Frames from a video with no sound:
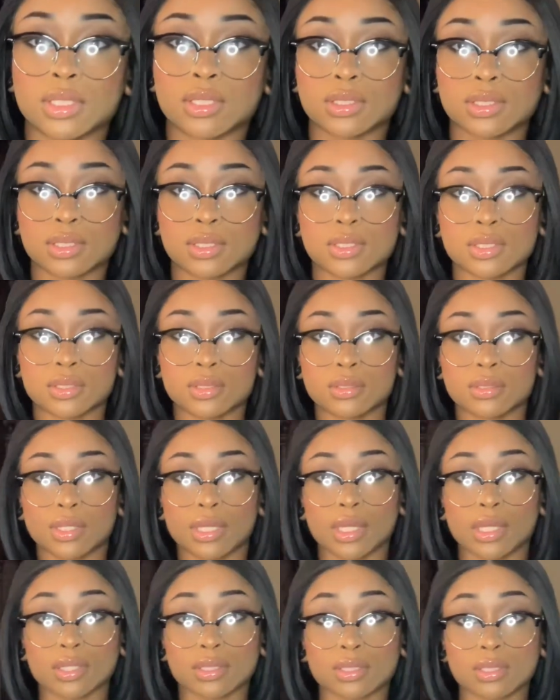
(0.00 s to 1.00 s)
It's still
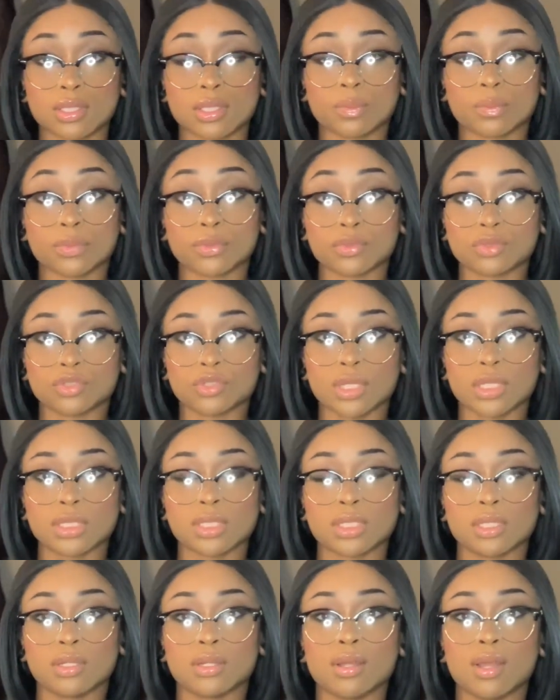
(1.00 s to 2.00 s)
like a simple
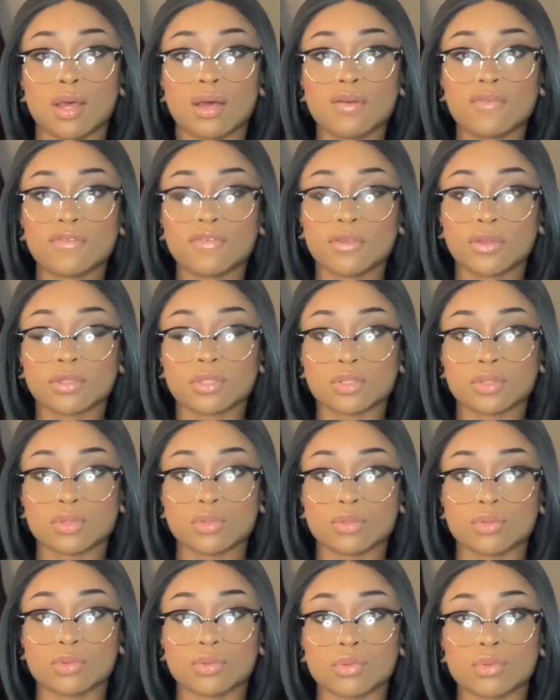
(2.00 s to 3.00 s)
dress enough
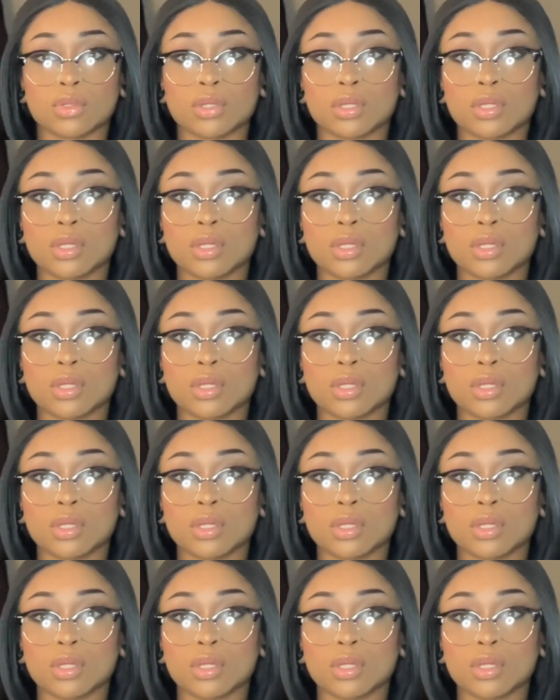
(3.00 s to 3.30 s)
to